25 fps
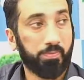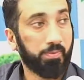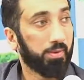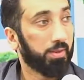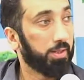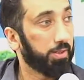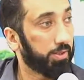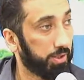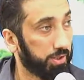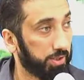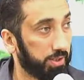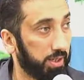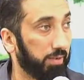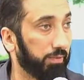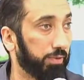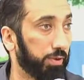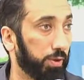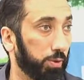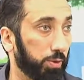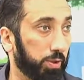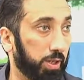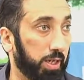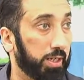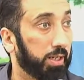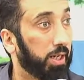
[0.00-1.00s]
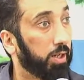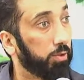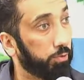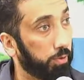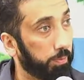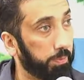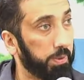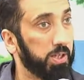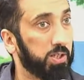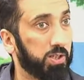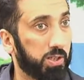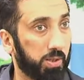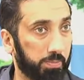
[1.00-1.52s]
This is never okay. And I'll
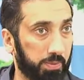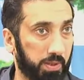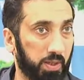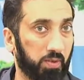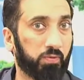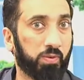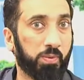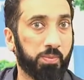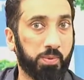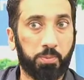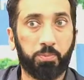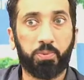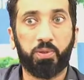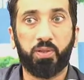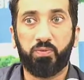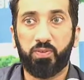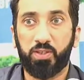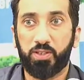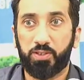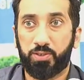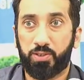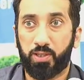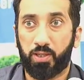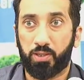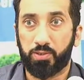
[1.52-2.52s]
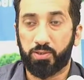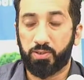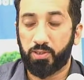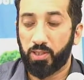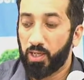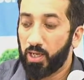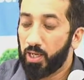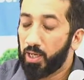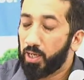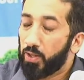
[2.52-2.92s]
repeat something from the previous dars.